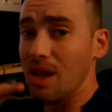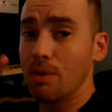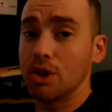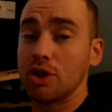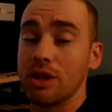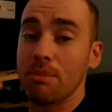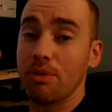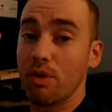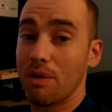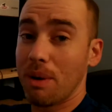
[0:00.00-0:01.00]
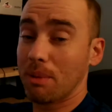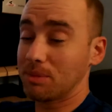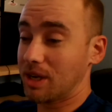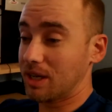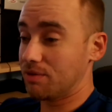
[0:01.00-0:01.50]
I want to show you that before I wrap
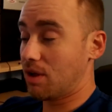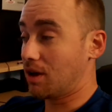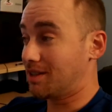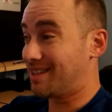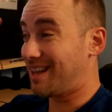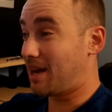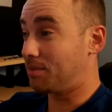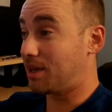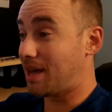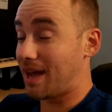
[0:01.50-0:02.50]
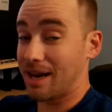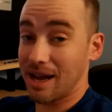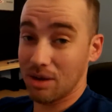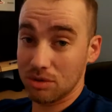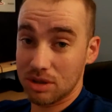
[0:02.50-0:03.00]
up today's vlog, because then I'm going to head
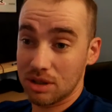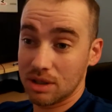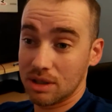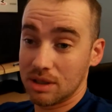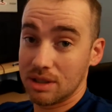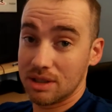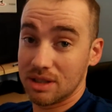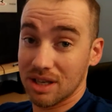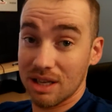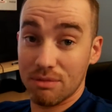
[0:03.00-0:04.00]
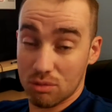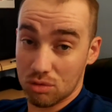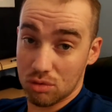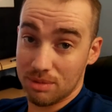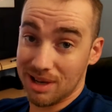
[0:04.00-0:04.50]
out to the living
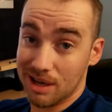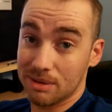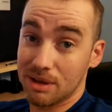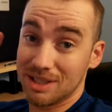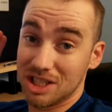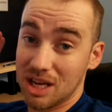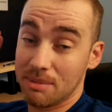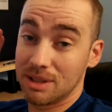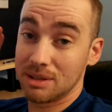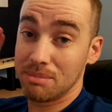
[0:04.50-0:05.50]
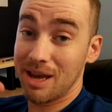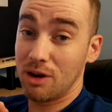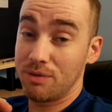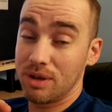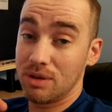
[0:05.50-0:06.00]
room, and I'm going to jam on some
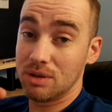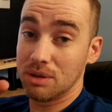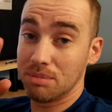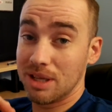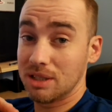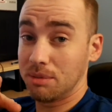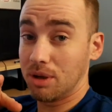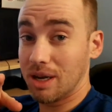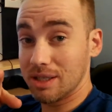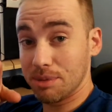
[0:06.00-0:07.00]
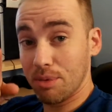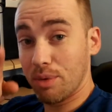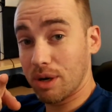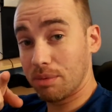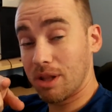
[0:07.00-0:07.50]
Battlefields and play some of you guys that have been
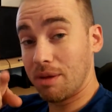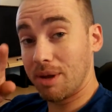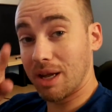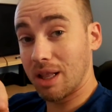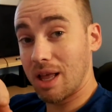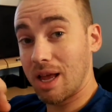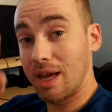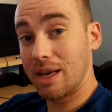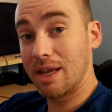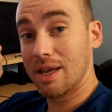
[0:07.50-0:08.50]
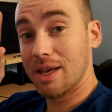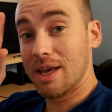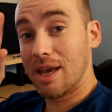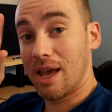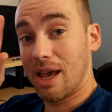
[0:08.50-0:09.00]
wanting to play me online.
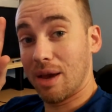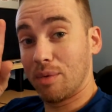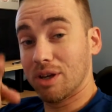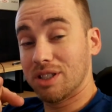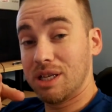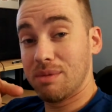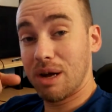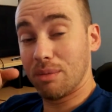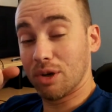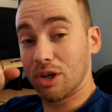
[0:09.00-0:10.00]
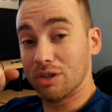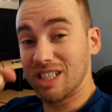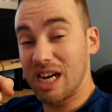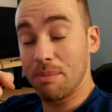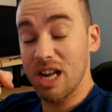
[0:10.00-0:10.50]
And we're going to team up, and we're going to
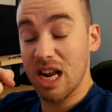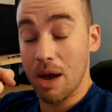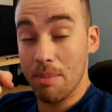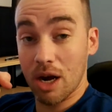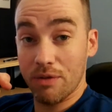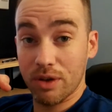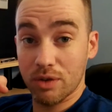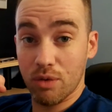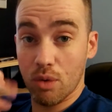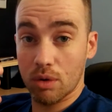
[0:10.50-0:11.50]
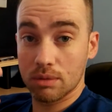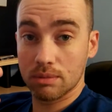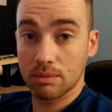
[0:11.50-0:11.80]
dominate on Battlefields 4.